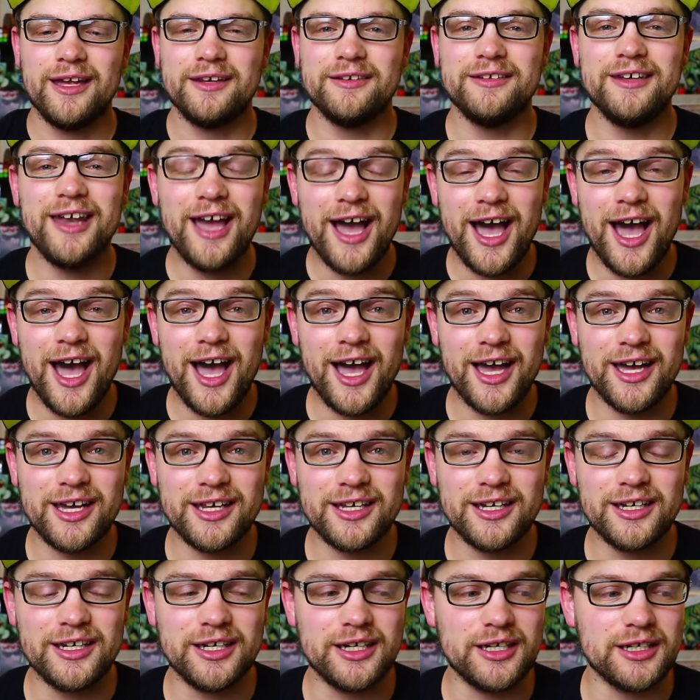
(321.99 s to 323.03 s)

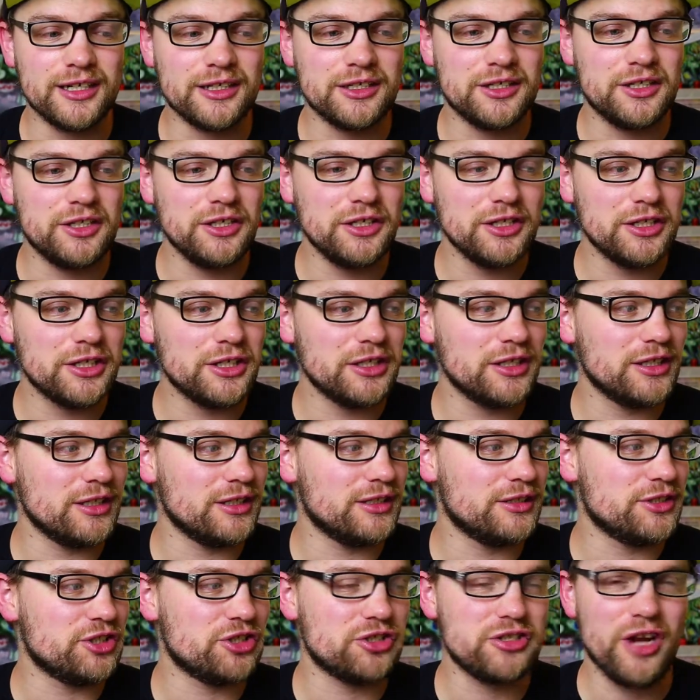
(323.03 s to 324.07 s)
not a
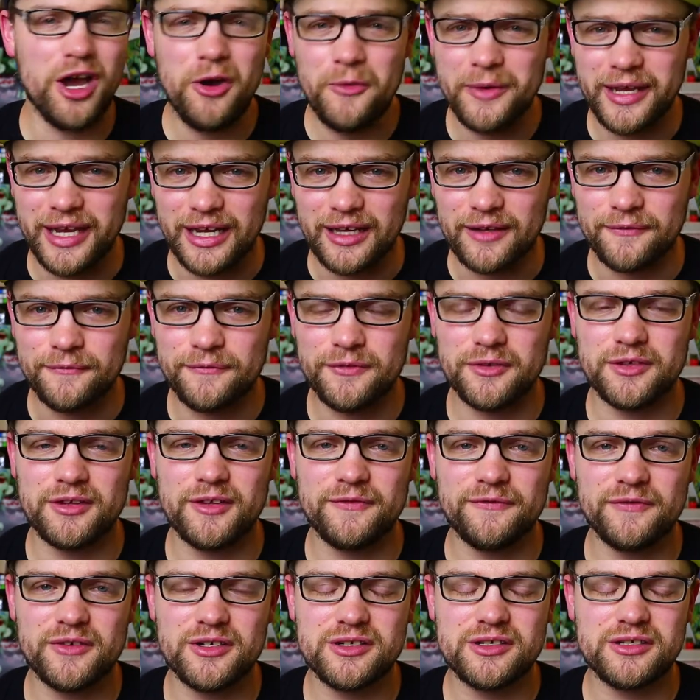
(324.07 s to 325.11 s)
good showing for
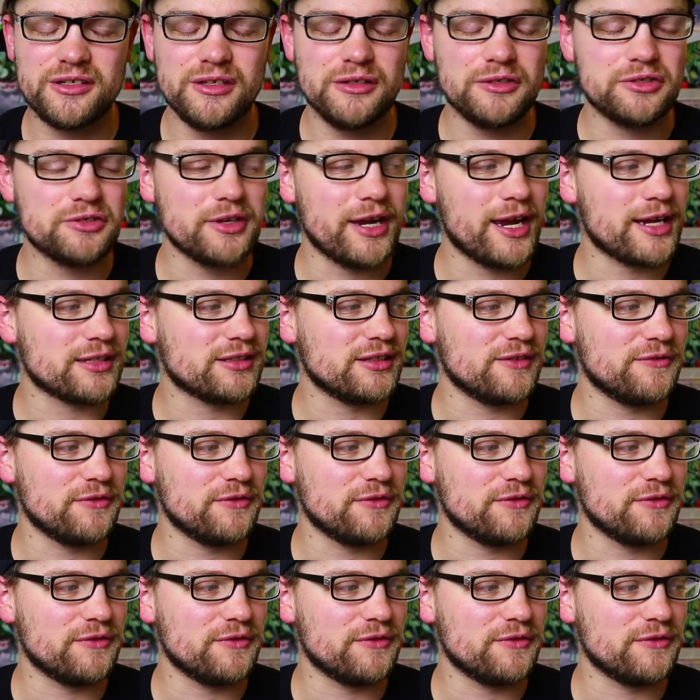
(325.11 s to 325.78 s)
the first two tracks,